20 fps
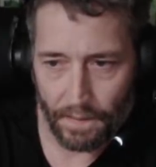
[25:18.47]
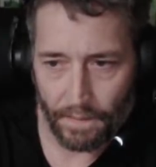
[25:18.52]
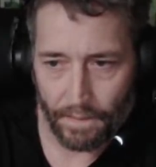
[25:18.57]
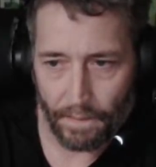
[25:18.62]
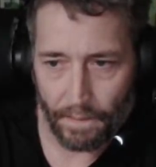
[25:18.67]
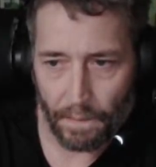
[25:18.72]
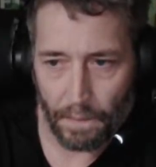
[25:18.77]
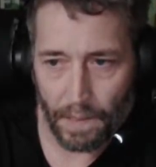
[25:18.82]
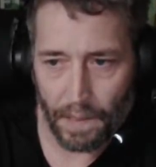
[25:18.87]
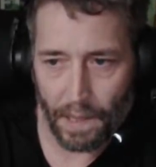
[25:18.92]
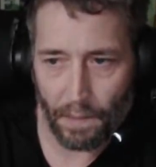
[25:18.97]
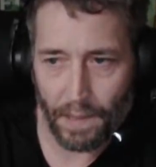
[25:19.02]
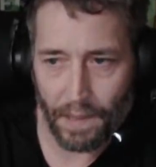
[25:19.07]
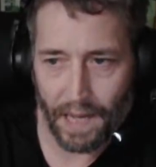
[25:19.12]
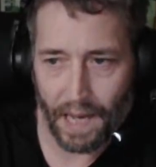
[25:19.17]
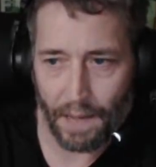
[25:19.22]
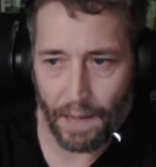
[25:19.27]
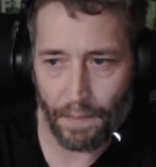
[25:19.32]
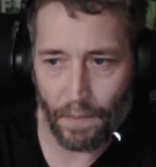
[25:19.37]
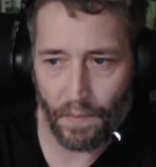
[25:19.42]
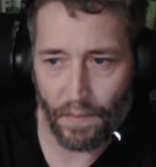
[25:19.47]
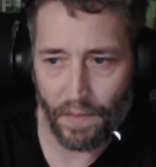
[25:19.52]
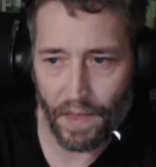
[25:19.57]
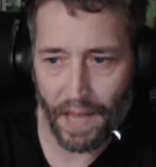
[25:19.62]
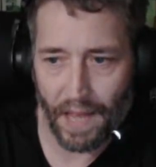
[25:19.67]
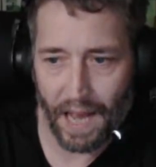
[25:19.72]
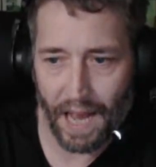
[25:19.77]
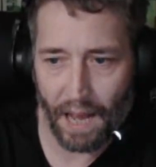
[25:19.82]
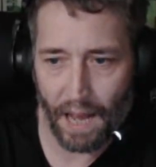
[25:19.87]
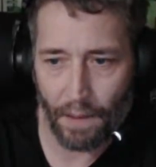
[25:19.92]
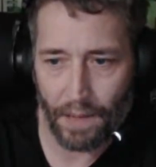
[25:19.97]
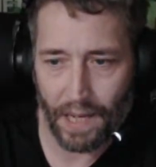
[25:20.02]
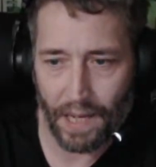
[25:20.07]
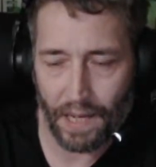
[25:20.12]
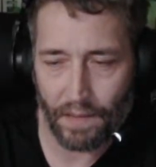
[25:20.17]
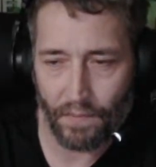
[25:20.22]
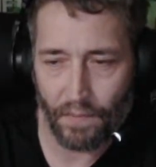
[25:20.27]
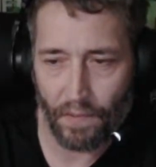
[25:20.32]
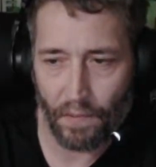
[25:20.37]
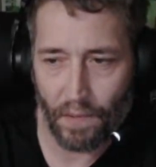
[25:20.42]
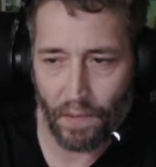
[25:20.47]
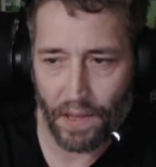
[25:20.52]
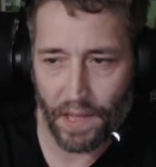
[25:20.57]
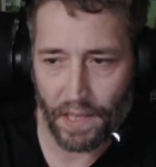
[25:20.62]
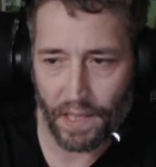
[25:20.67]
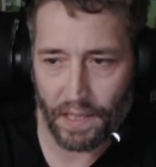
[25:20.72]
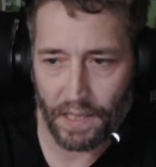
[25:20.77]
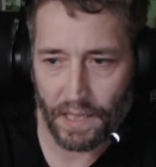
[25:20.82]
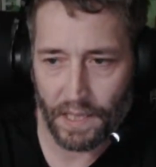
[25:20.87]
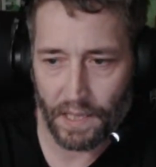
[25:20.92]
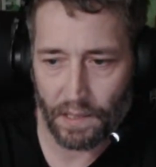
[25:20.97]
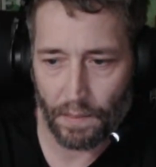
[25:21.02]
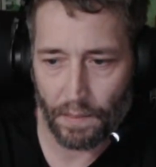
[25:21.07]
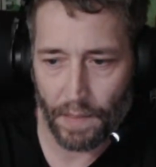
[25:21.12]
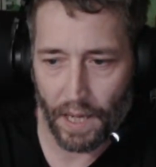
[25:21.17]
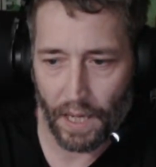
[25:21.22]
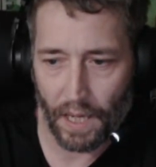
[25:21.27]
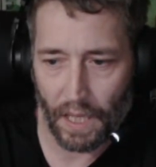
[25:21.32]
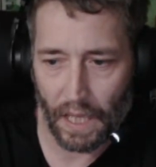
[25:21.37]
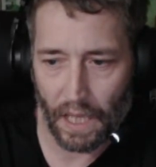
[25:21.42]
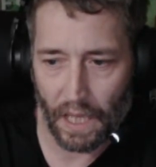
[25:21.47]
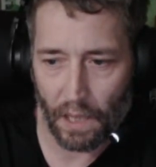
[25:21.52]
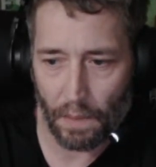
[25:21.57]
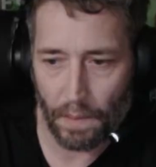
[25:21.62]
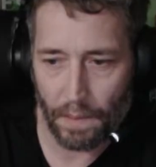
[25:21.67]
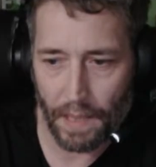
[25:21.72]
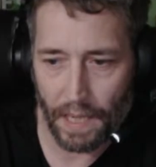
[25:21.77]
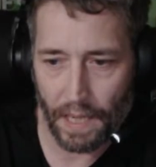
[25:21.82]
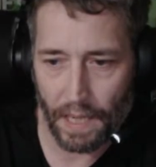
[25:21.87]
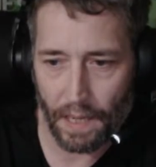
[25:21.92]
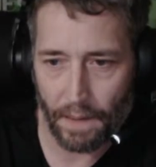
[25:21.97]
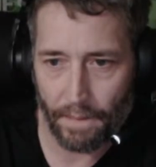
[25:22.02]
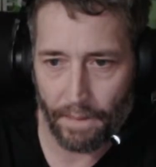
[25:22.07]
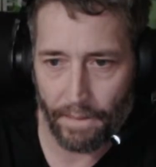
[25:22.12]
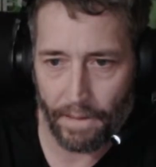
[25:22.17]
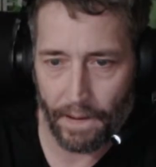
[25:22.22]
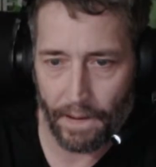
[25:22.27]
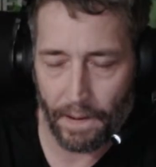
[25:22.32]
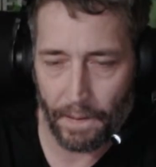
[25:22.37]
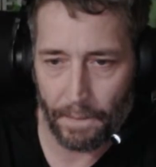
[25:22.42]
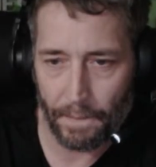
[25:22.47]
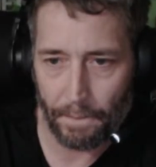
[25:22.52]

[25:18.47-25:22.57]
But now we gotta move that. We gotta rethink the system then a little bit. I